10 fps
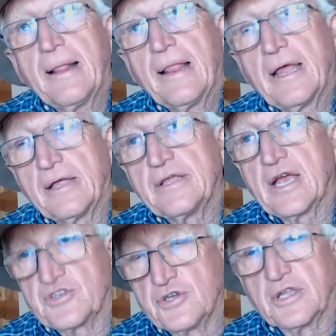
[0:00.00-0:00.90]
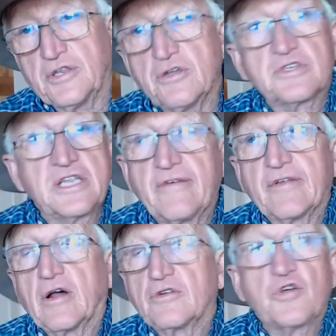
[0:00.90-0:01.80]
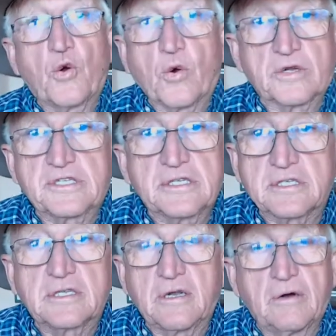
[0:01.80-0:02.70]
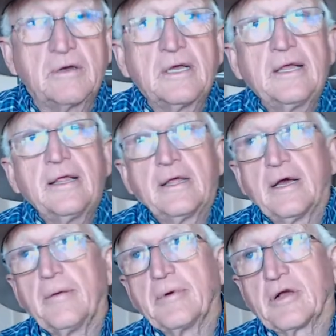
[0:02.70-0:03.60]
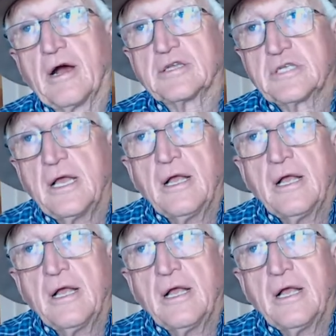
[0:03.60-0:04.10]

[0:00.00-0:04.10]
uh, yes, you can use it even on your horses, you know, uh, because